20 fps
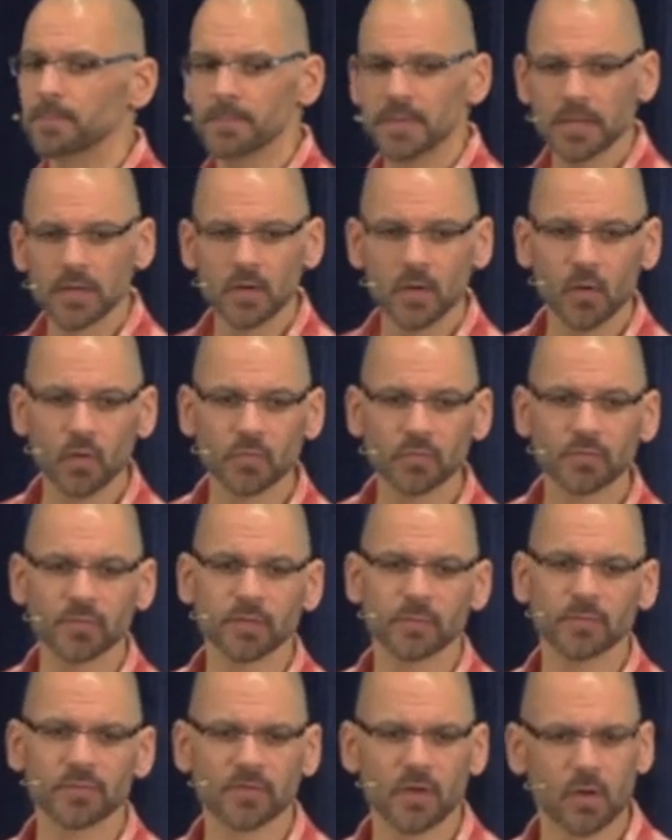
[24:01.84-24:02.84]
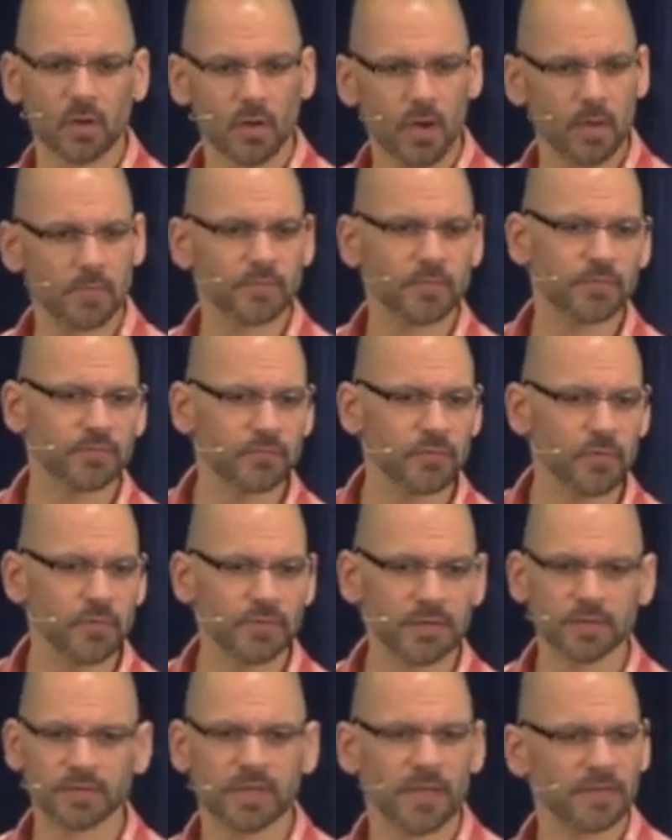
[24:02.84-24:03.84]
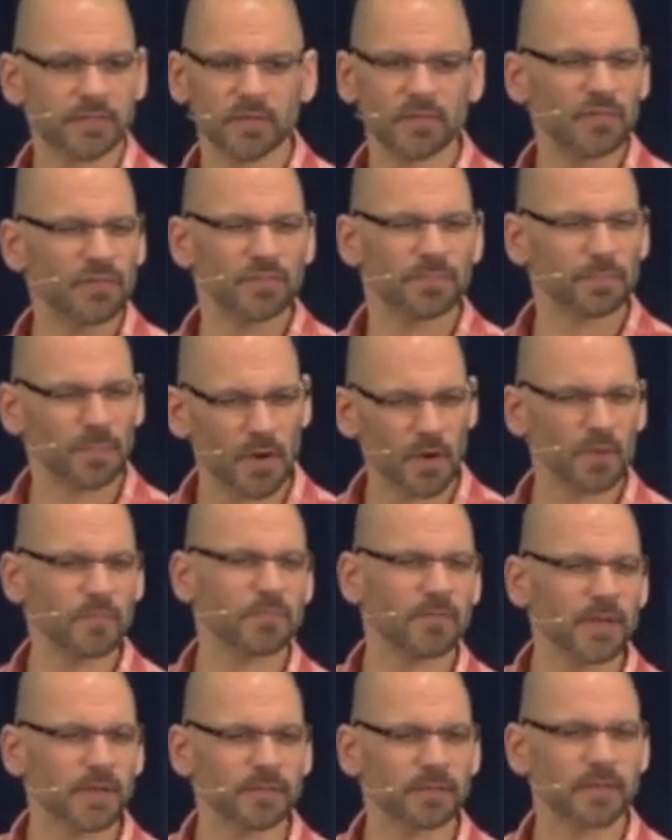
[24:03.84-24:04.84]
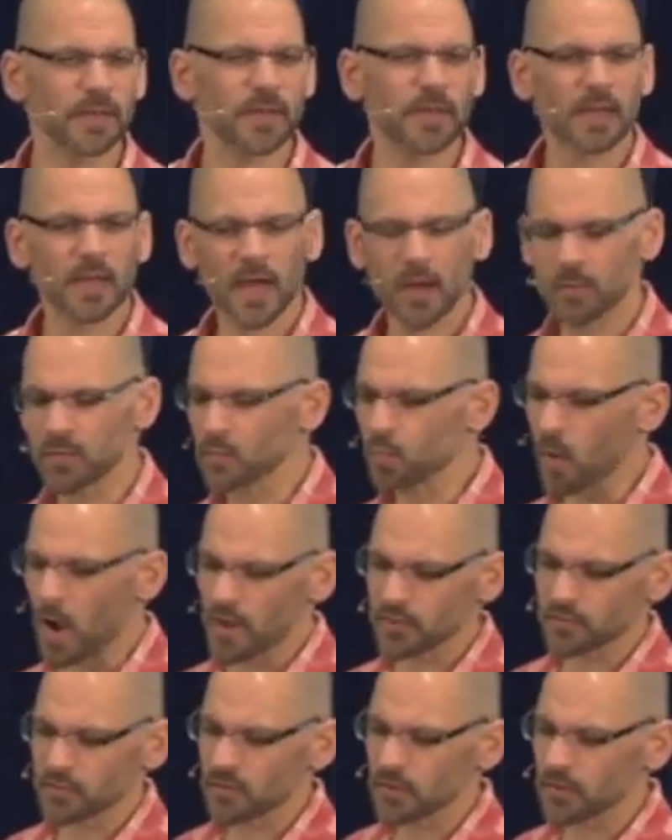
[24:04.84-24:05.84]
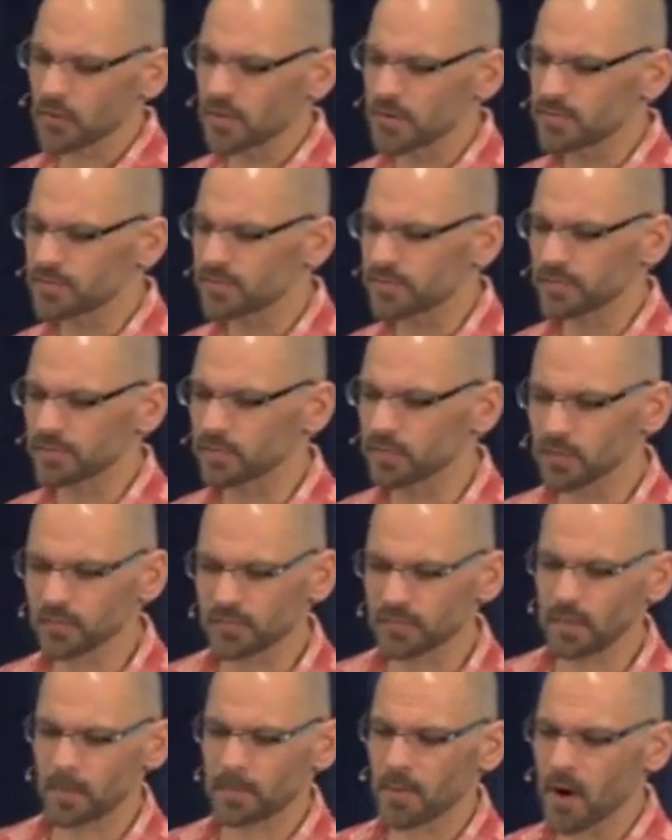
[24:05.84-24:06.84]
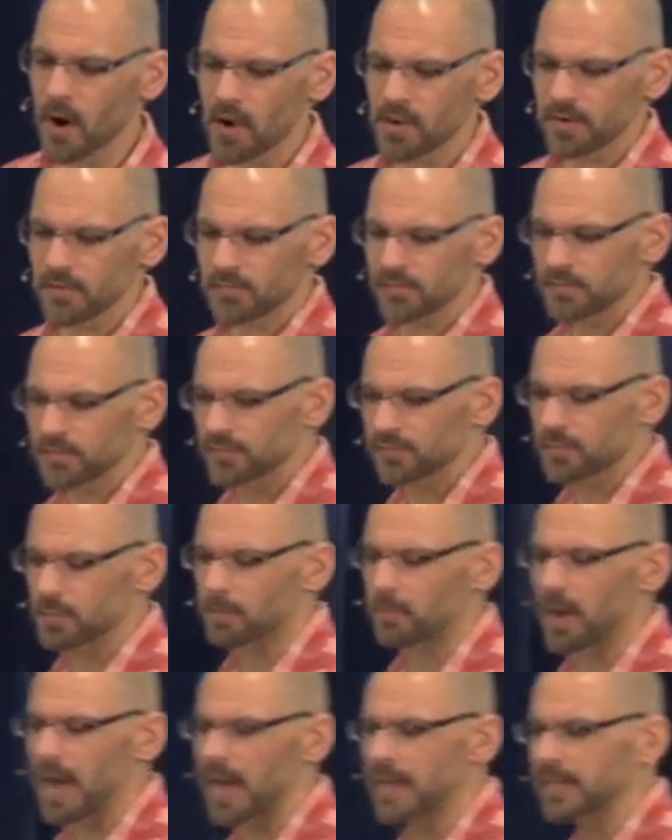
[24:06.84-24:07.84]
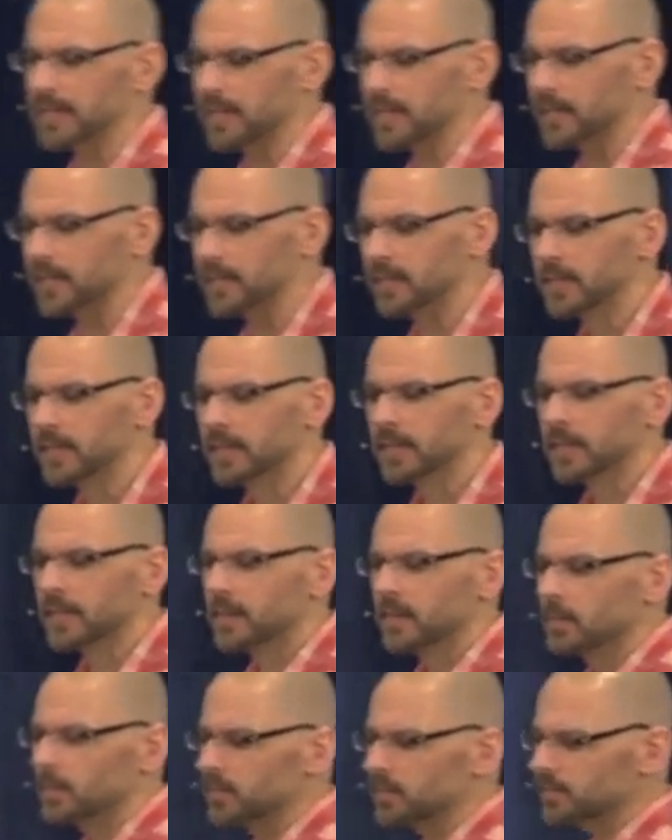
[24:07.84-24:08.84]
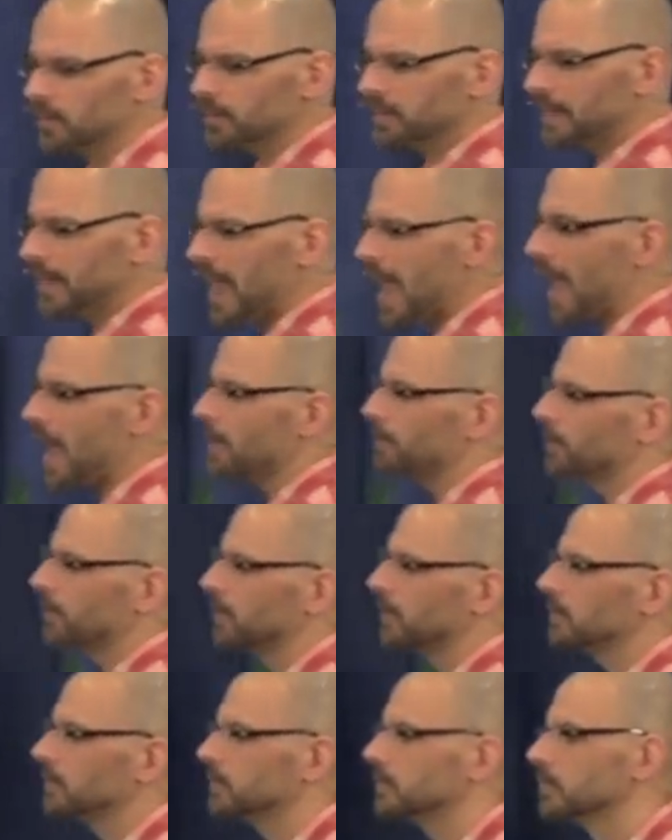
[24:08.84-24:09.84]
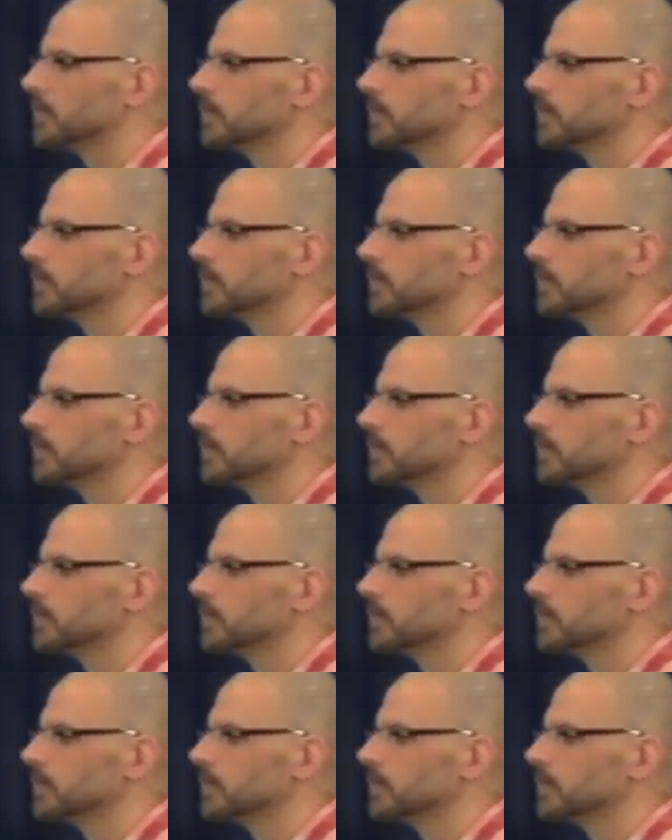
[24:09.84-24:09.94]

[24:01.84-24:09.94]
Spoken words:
meals, and it was all comfort food, and you thought, this is perfect. I would watch her, and she looks the part, and she just embodied it. But something happened